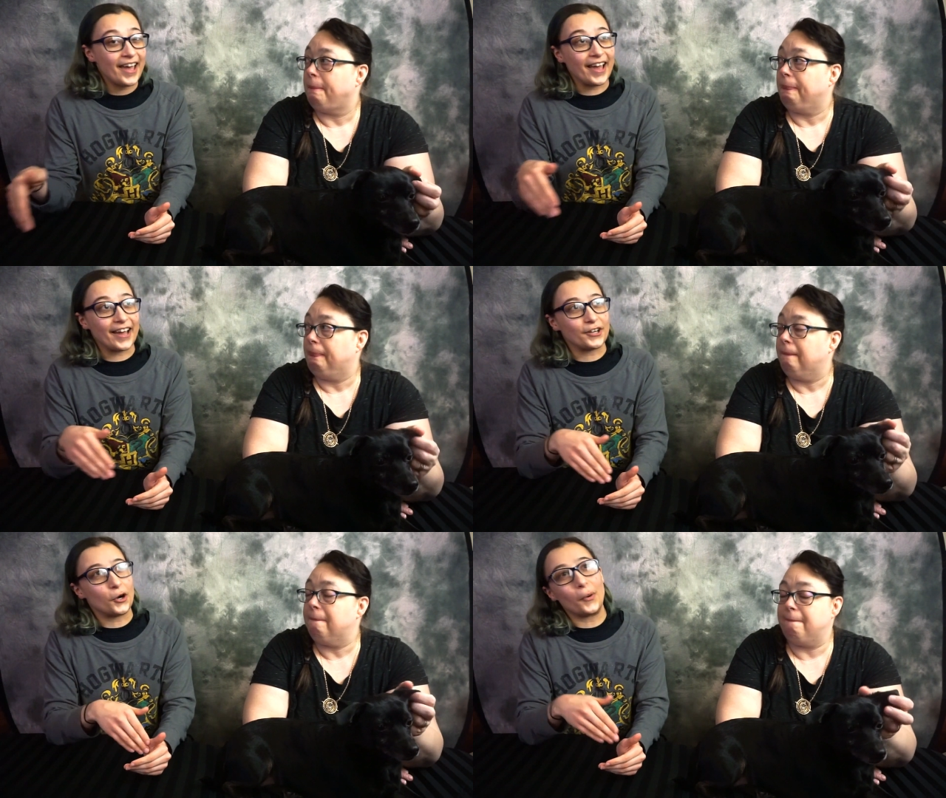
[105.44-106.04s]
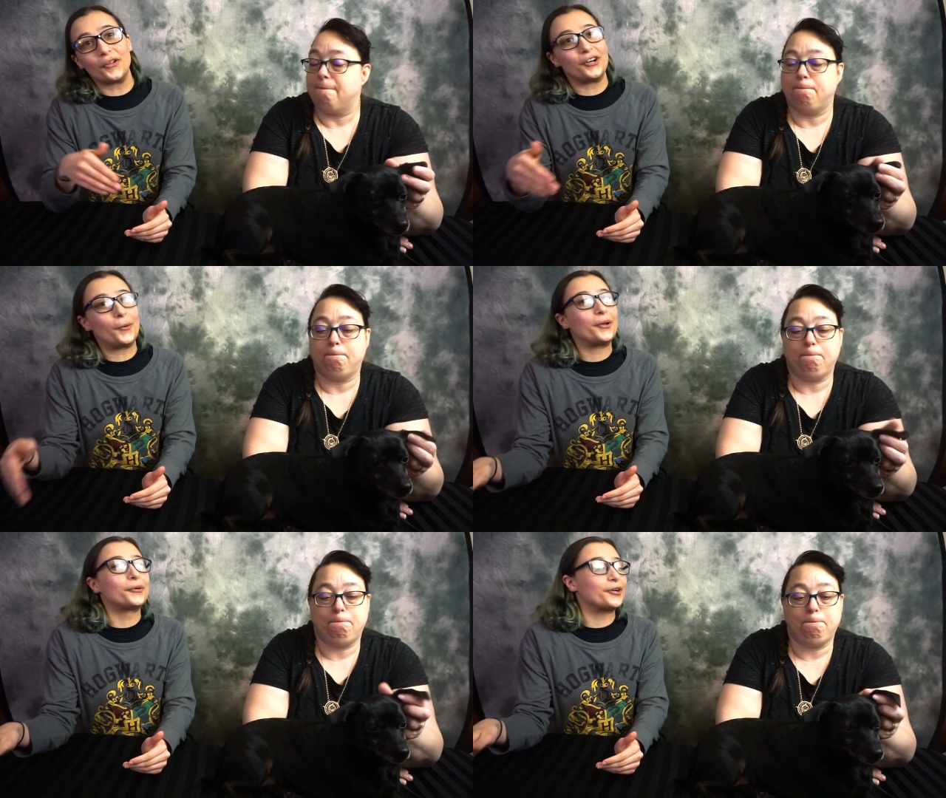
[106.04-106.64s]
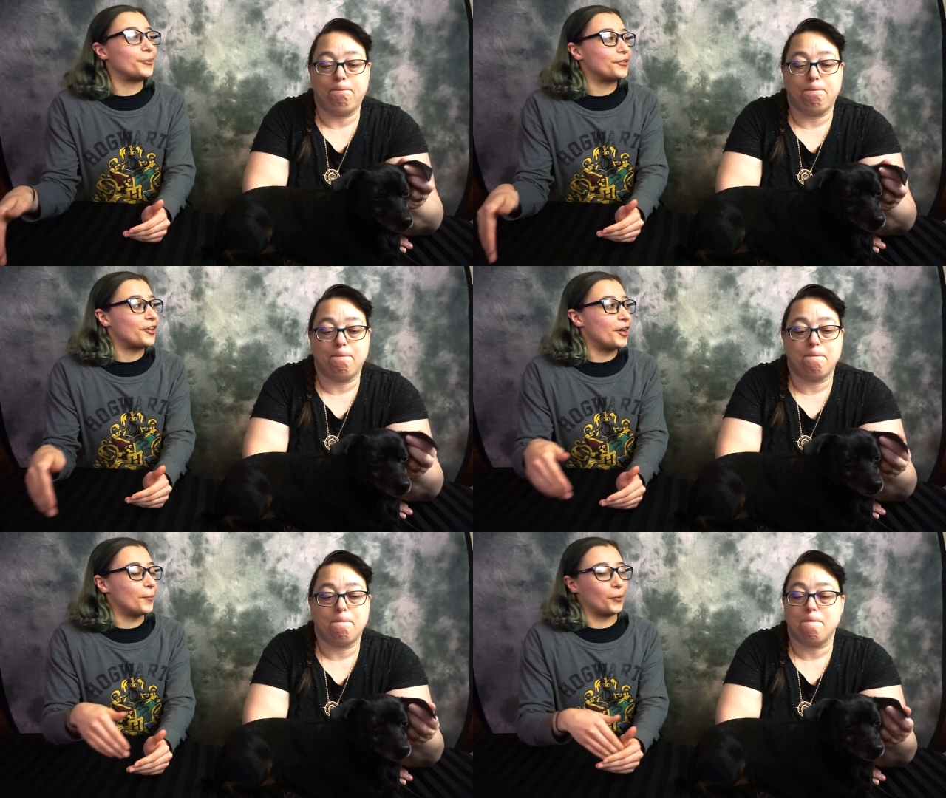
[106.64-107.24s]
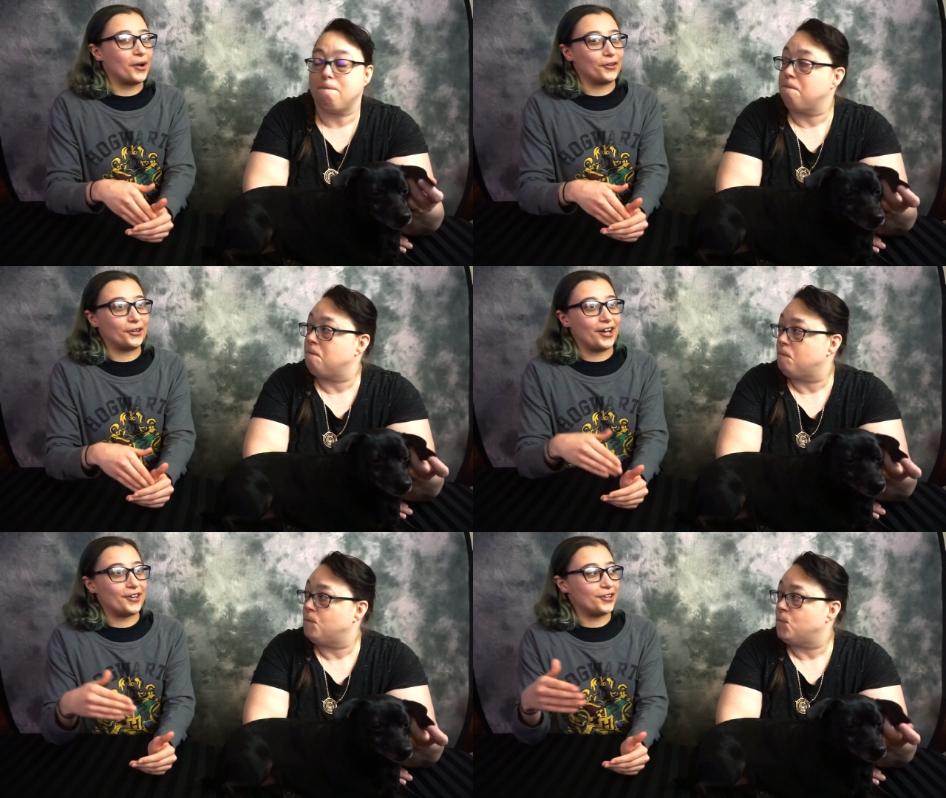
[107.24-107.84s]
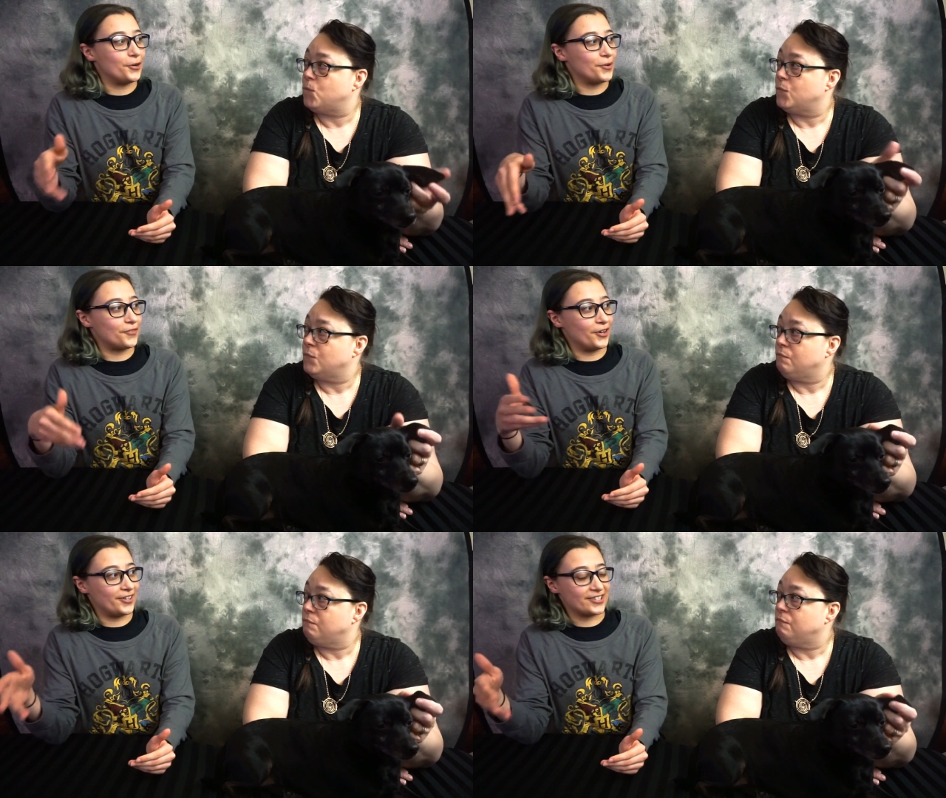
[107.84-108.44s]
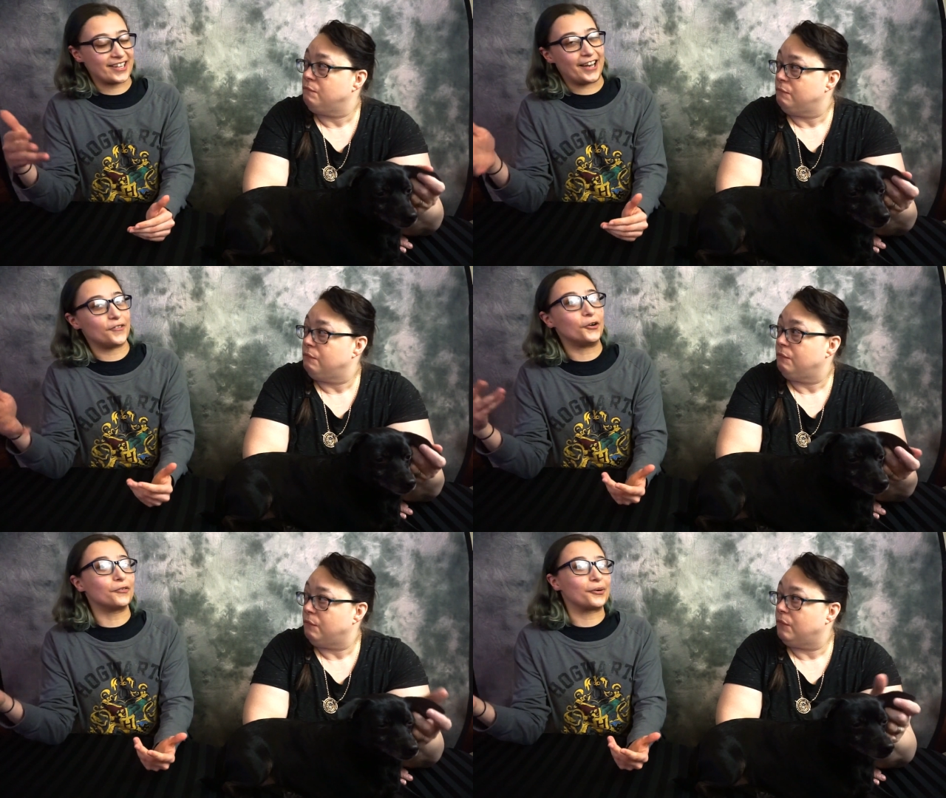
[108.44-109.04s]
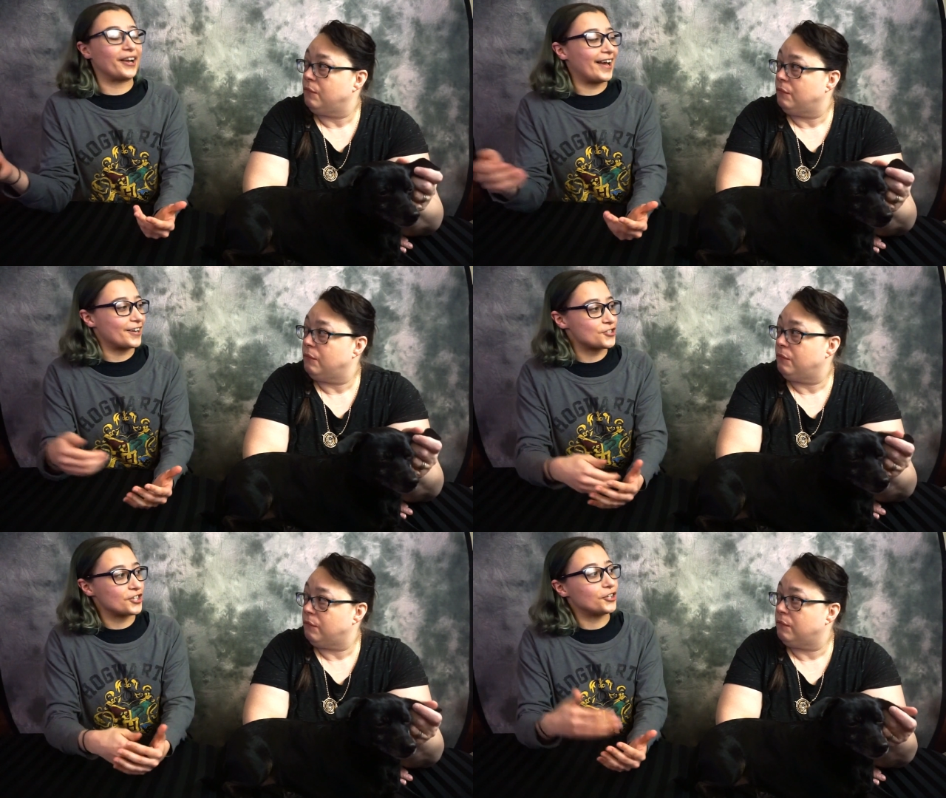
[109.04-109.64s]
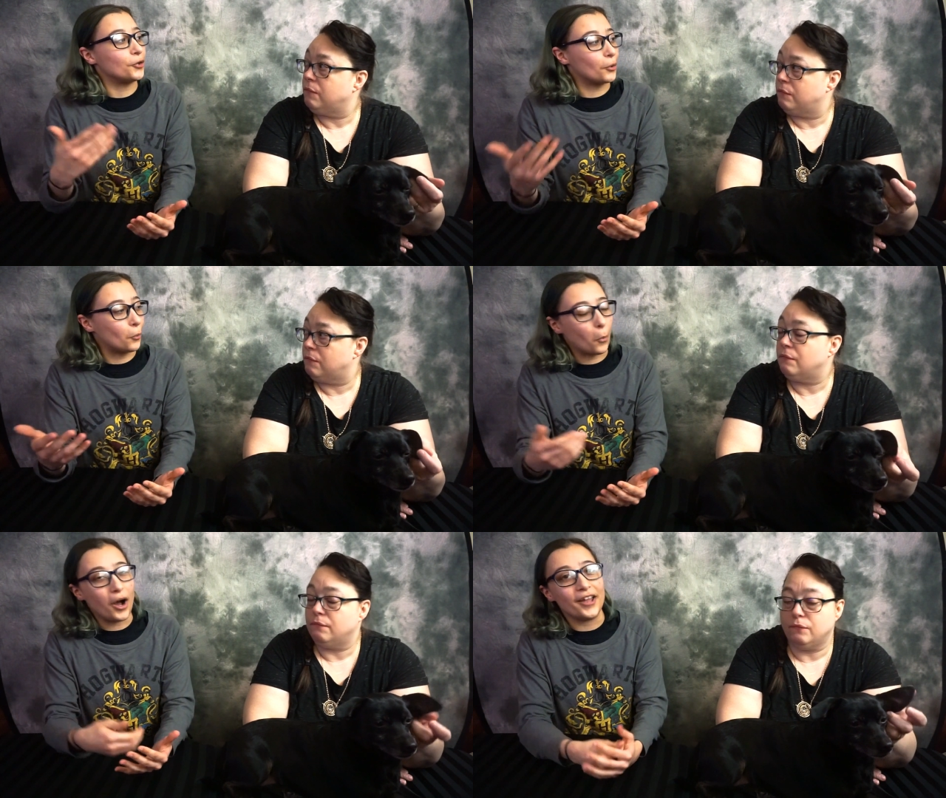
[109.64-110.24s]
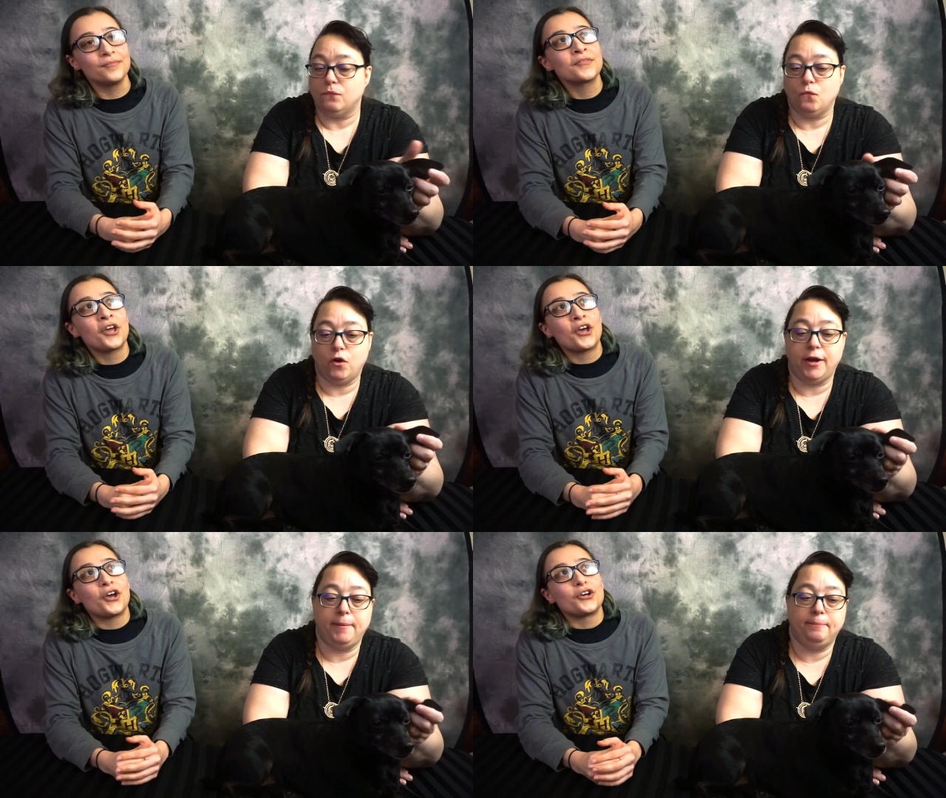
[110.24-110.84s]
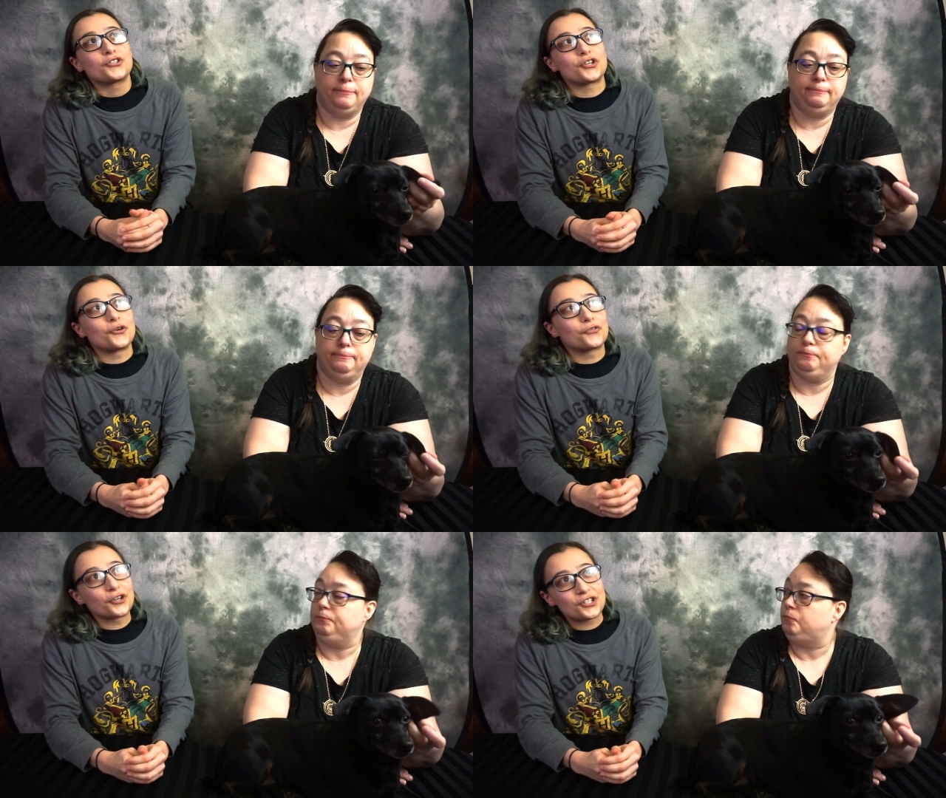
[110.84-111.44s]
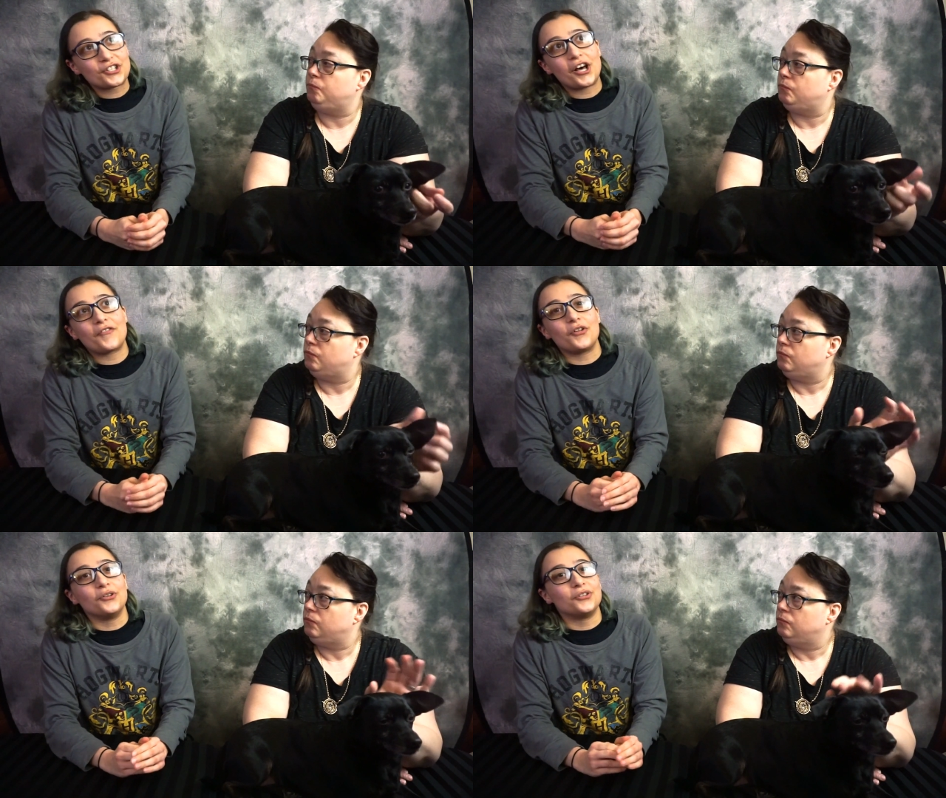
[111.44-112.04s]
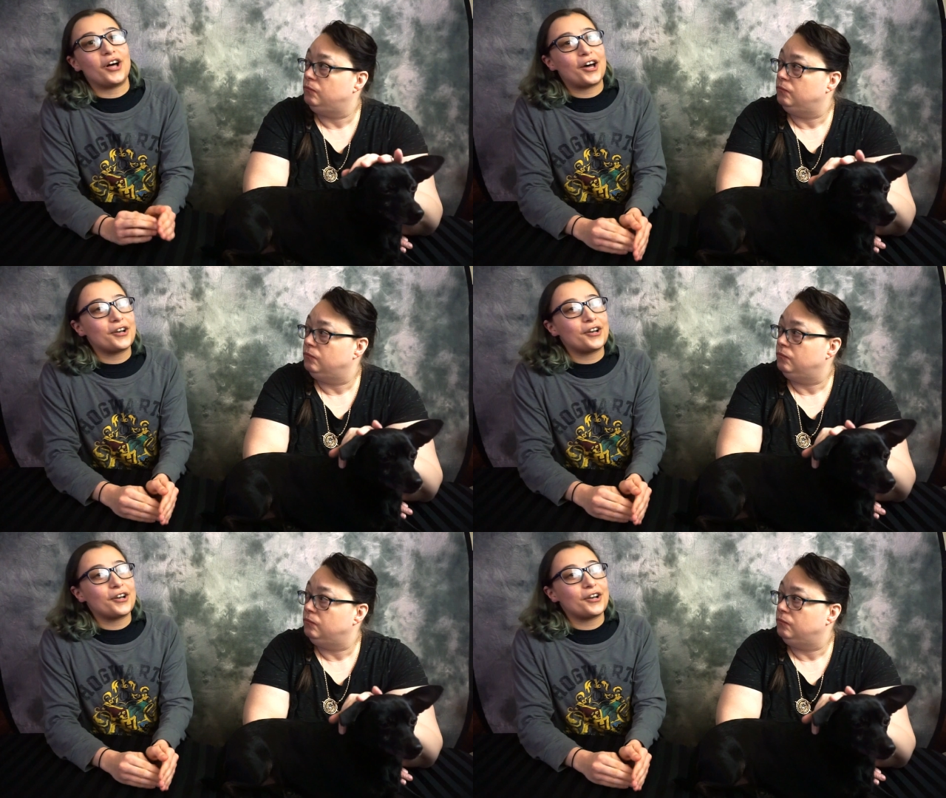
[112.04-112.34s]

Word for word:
Speaker 1: and you know whether or not we agree with them, or whether or not you know we feel like it's kind of an overreaction or what. Right. So first off, a lot